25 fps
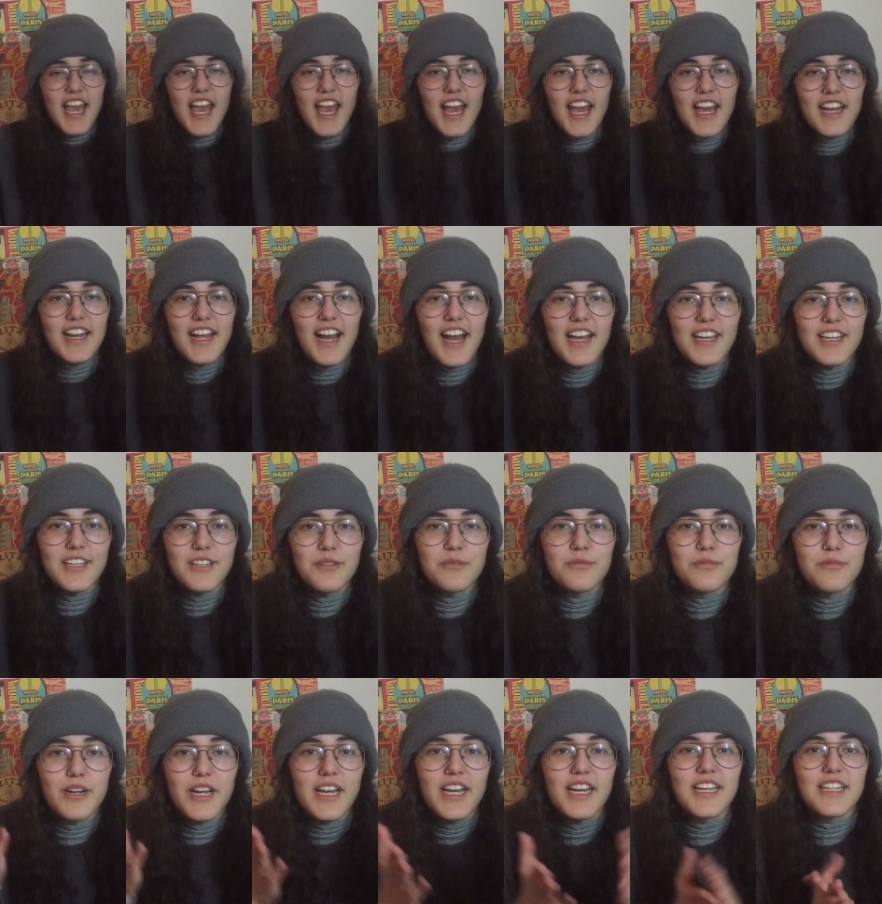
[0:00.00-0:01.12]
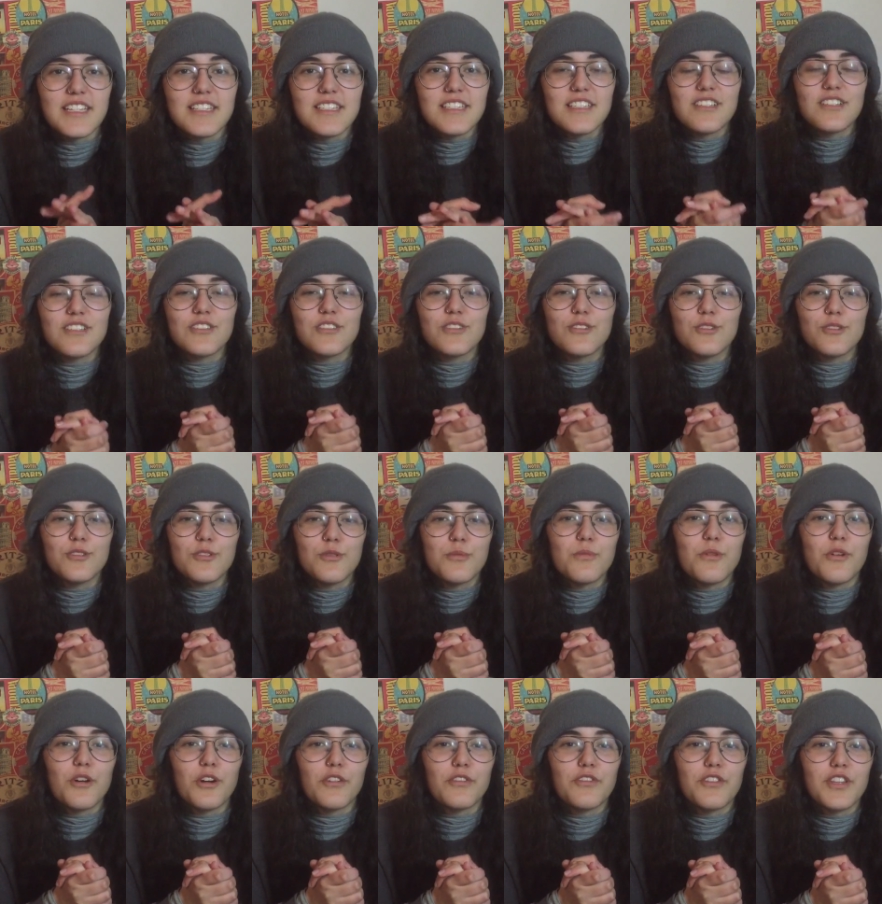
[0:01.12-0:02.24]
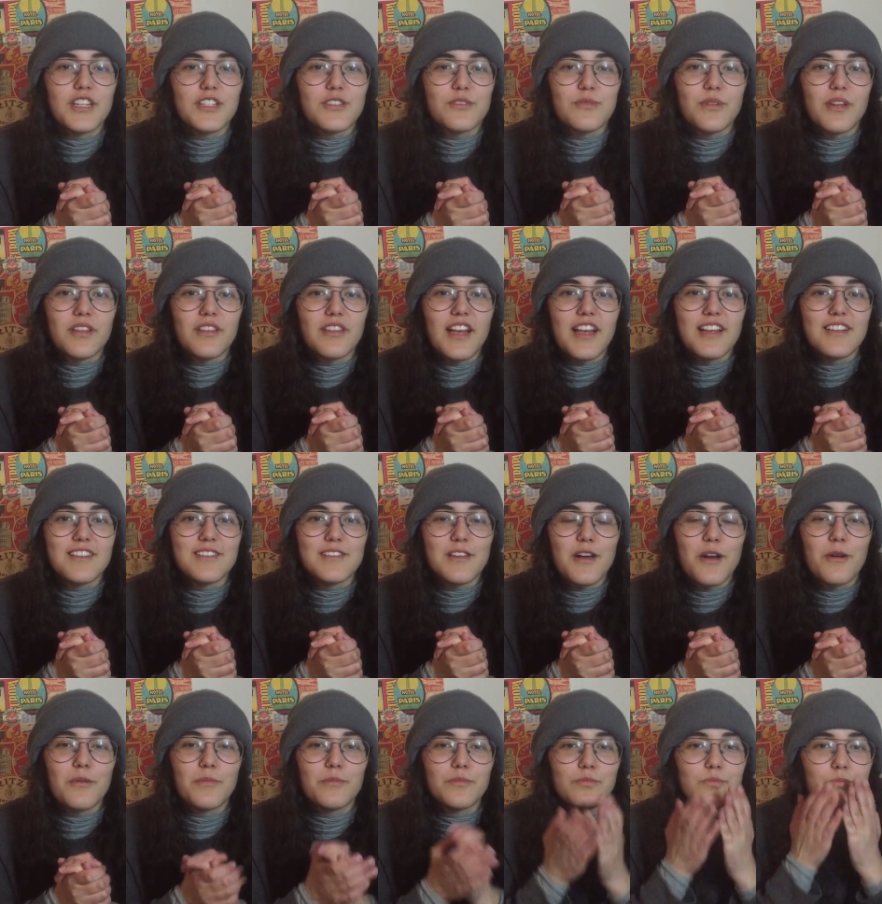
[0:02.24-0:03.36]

and I can wait to do more of this one day. So